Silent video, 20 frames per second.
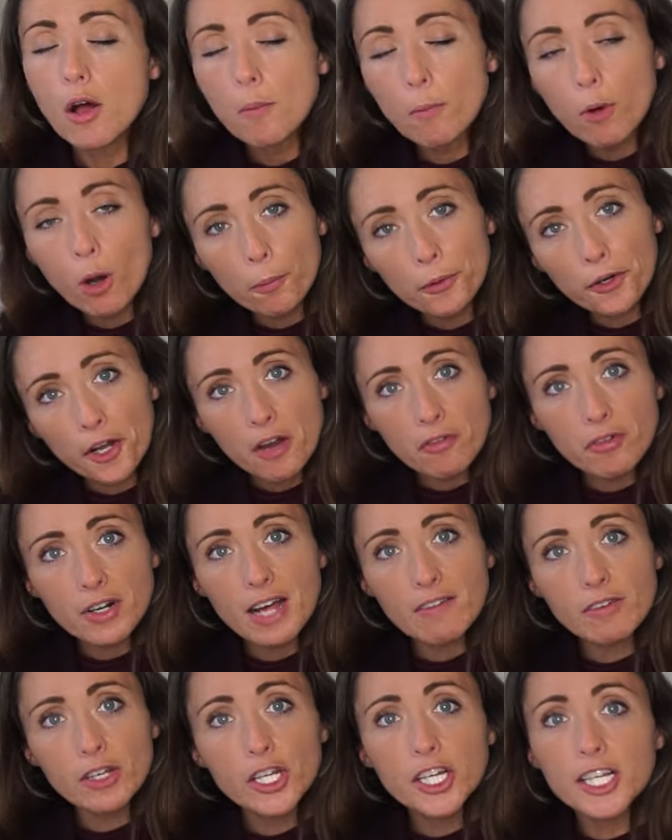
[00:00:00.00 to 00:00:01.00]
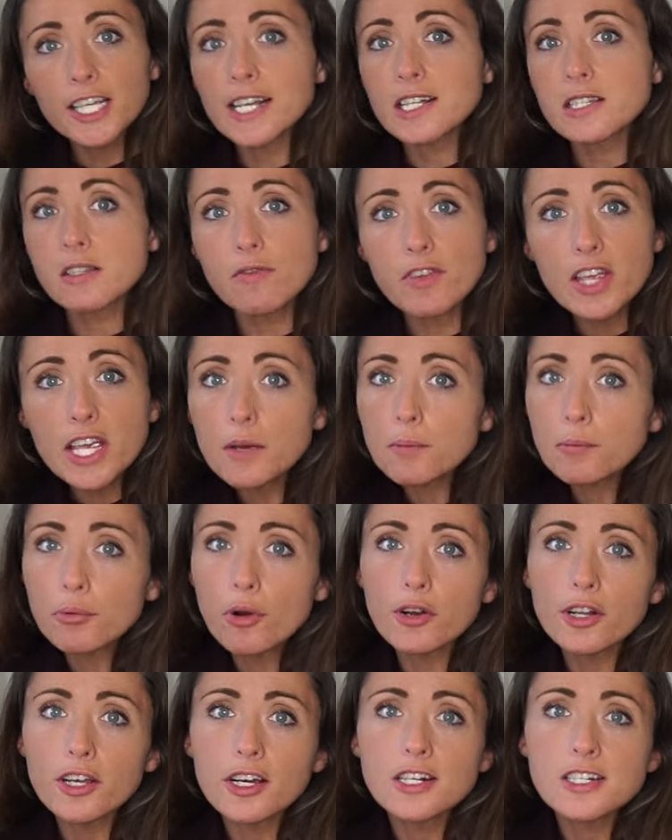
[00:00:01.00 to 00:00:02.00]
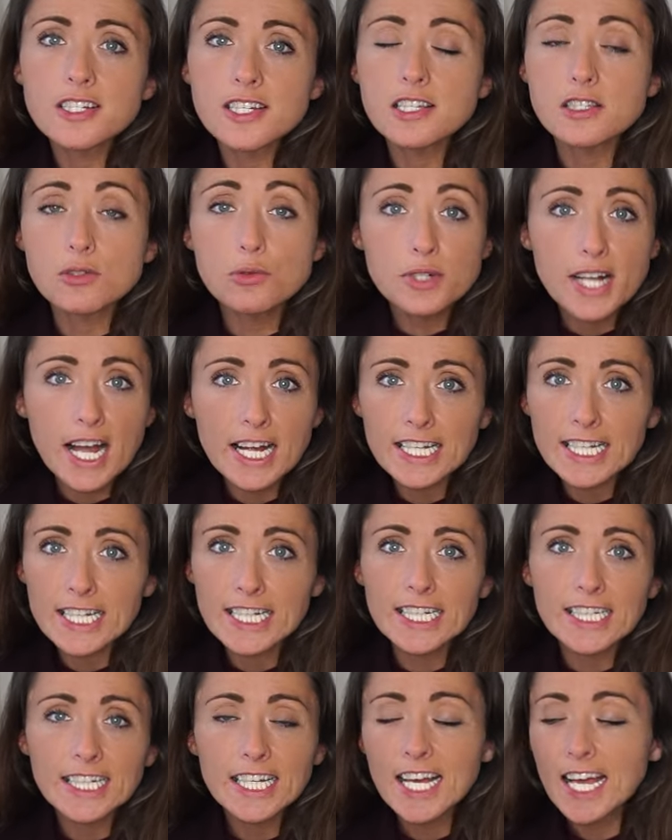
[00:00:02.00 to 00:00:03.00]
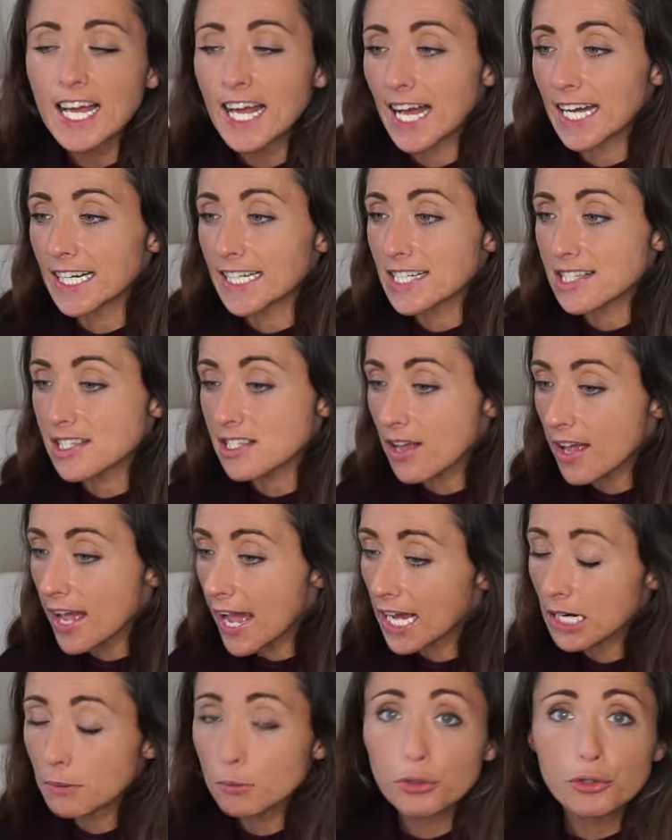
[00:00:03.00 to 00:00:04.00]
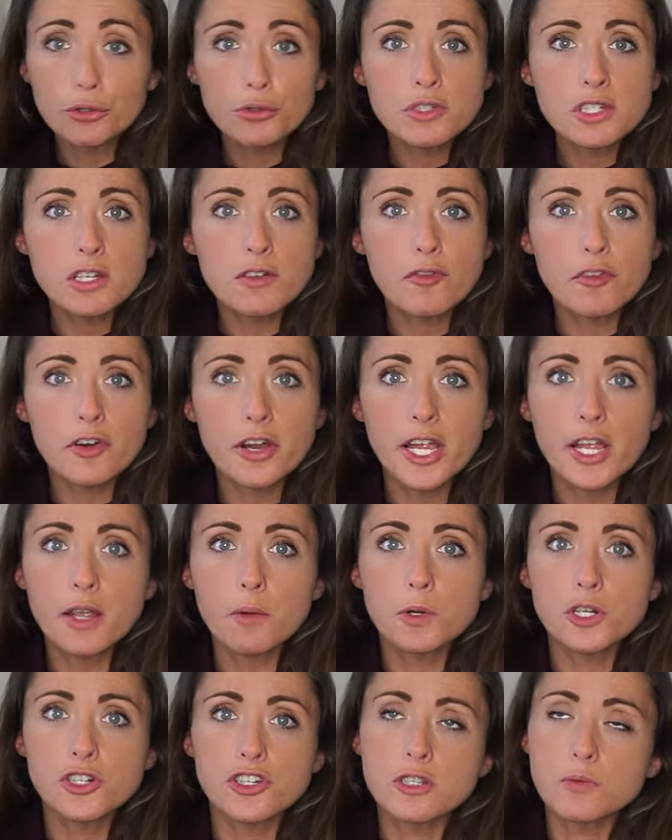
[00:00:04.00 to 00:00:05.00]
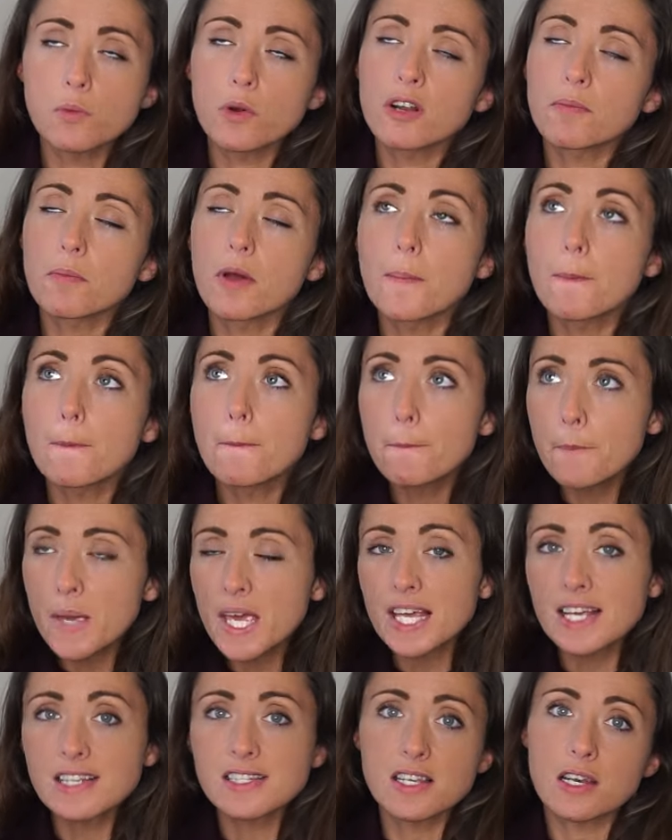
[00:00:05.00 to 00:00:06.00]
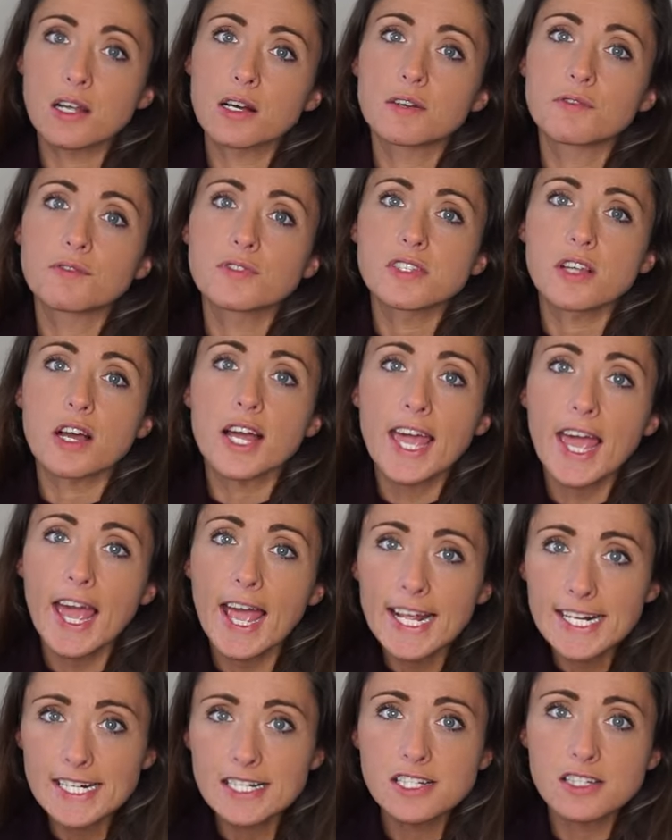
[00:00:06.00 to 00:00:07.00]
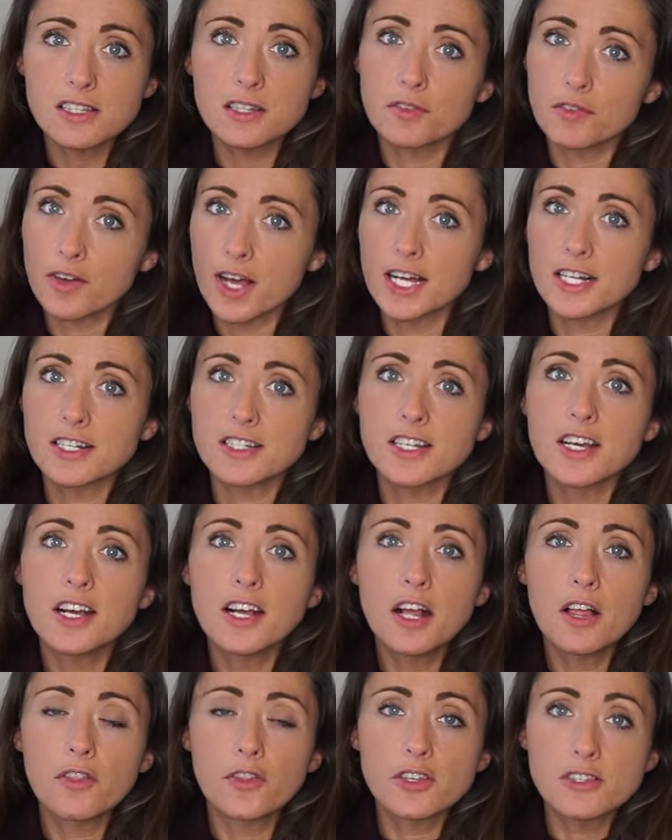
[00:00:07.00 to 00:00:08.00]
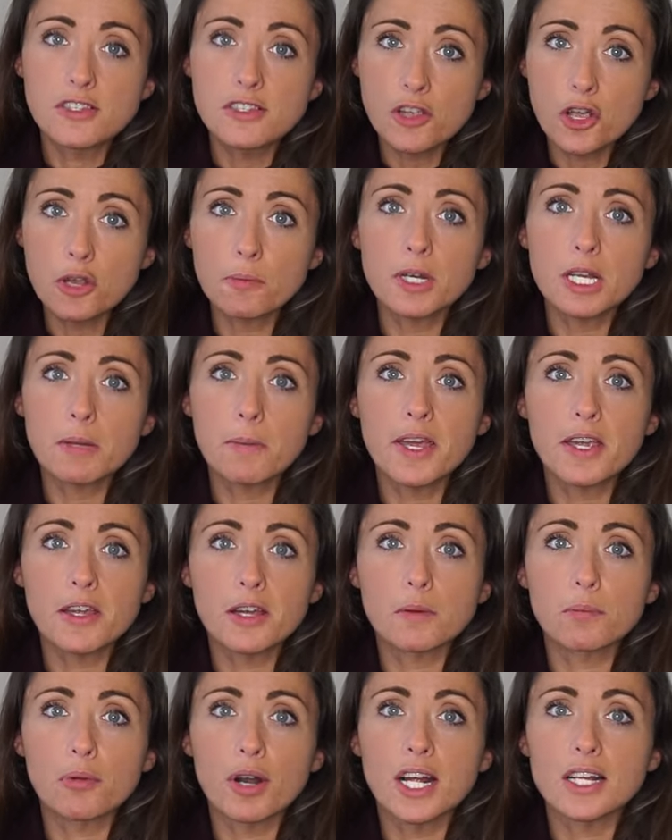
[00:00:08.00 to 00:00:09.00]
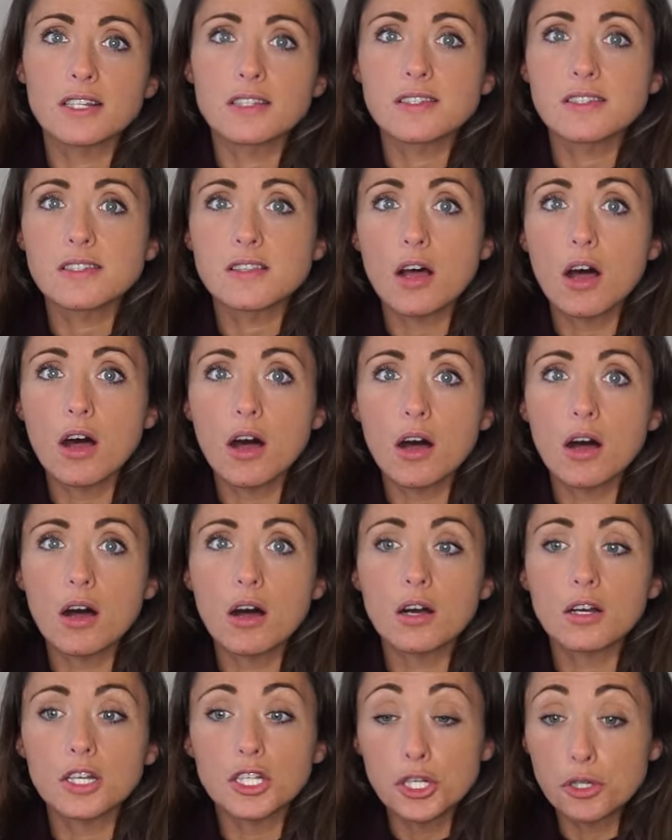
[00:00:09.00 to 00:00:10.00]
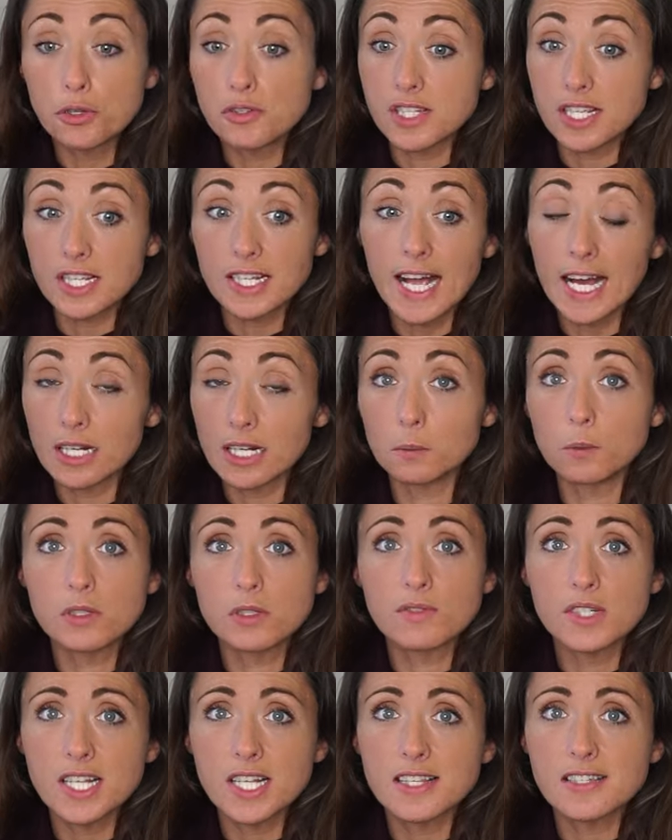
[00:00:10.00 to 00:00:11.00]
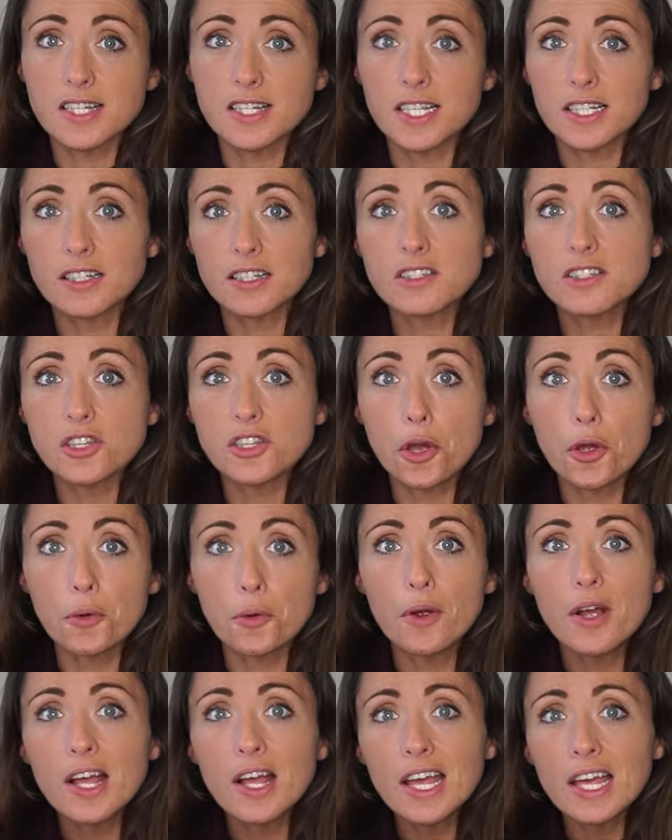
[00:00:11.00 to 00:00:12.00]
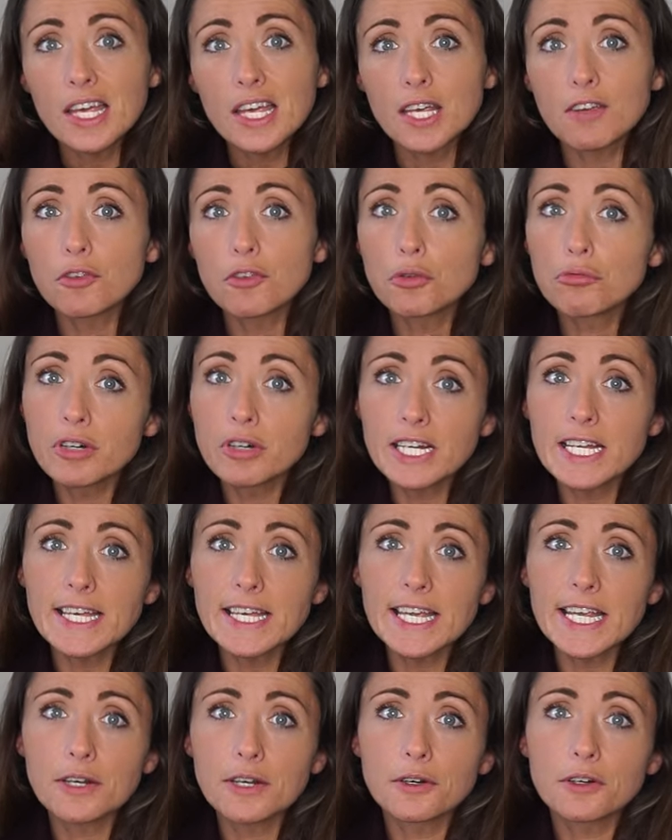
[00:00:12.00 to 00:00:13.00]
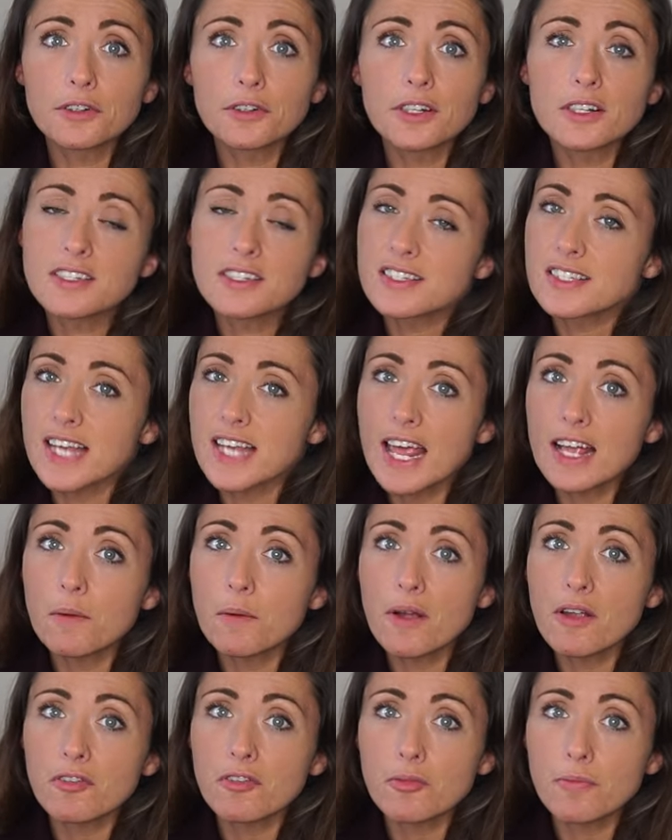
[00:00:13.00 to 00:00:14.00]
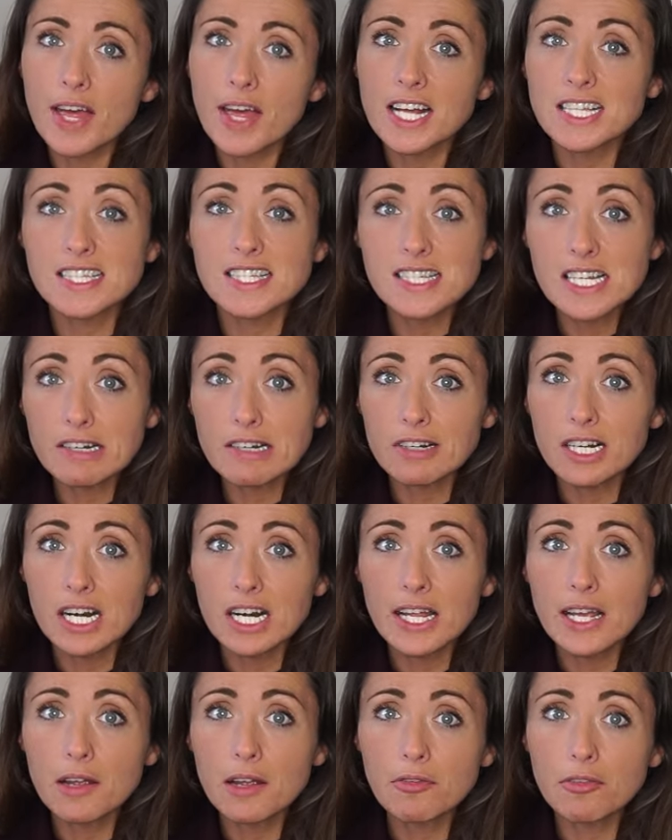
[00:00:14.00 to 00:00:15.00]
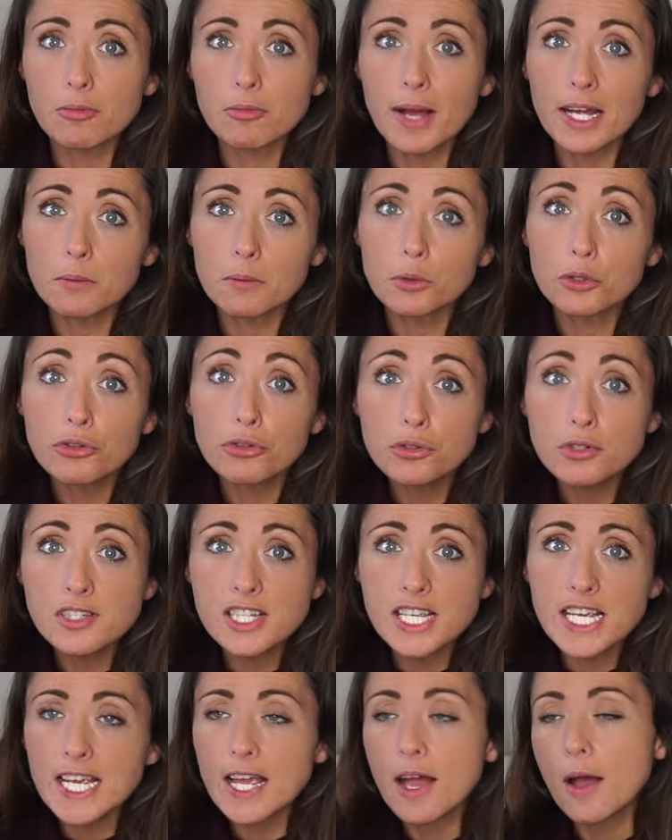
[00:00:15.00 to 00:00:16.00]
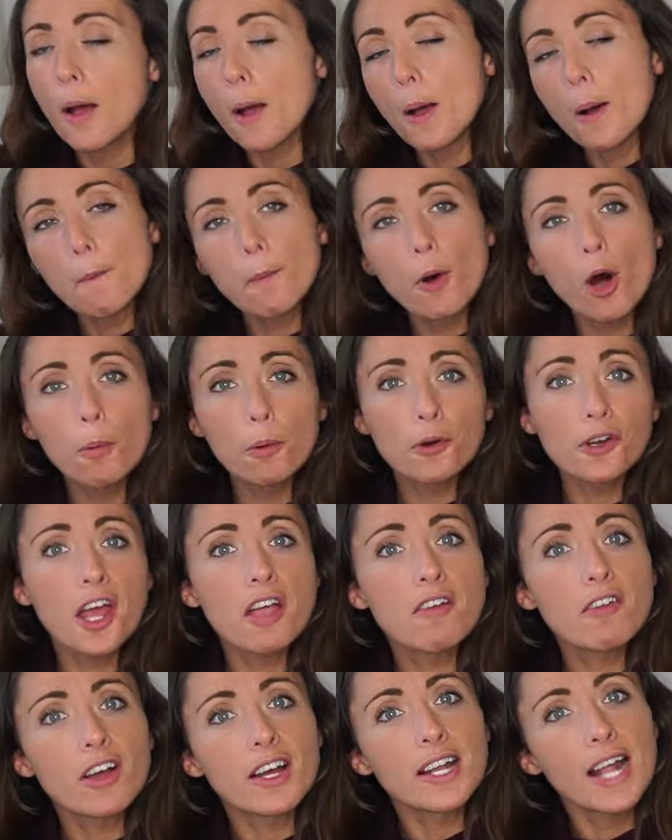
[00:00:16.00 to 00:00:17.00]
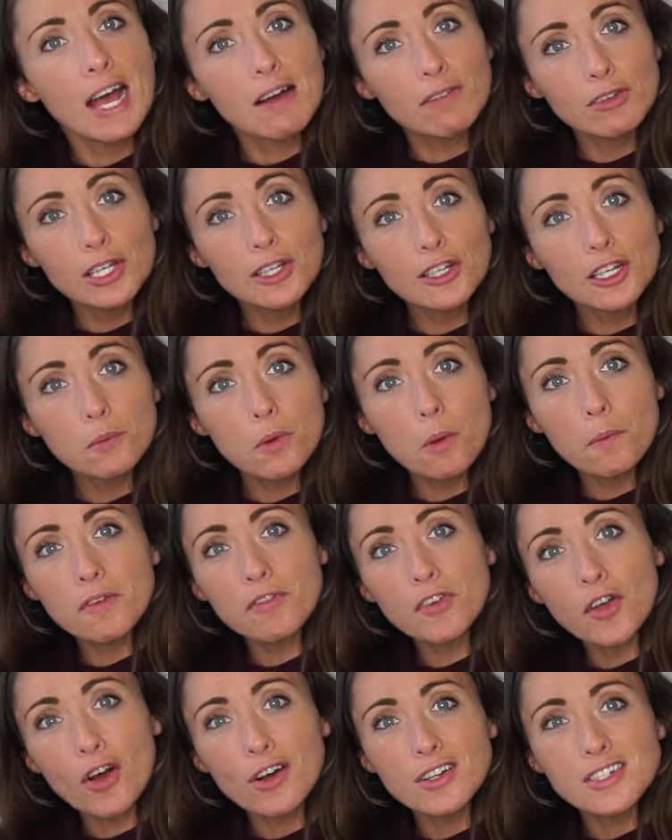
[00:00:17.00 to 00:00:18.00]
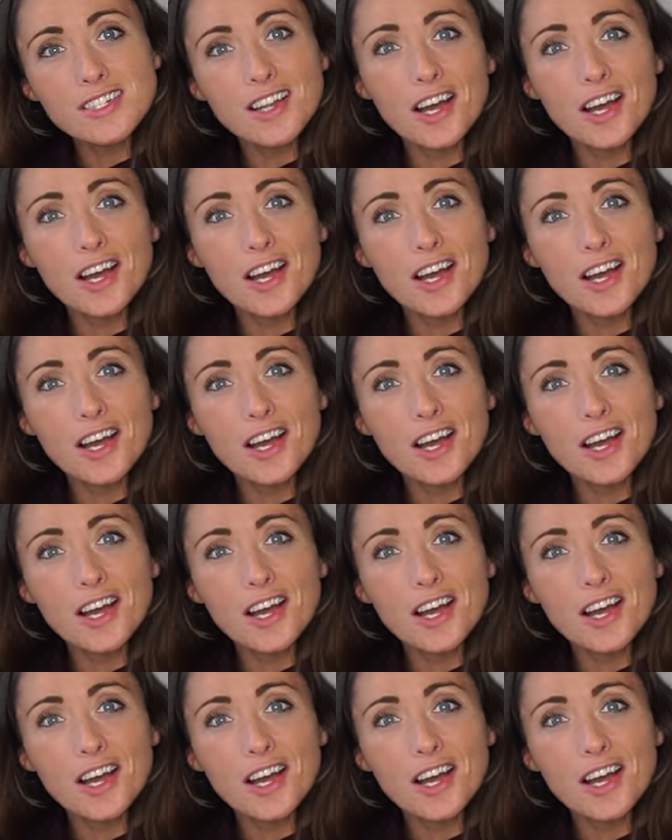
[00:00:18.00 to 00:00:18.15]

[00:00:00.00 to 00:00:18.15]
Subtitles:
Pop on over and have a look. It's a vegan product, it's organic, and it's animal cruelty free, which is one of my biggest loves. I hate the fact that so many makeup brands are using animals for testing. So if you're really keen on staying away from that and steering clear from animal cruelty, pop on over and have a look at what we've got.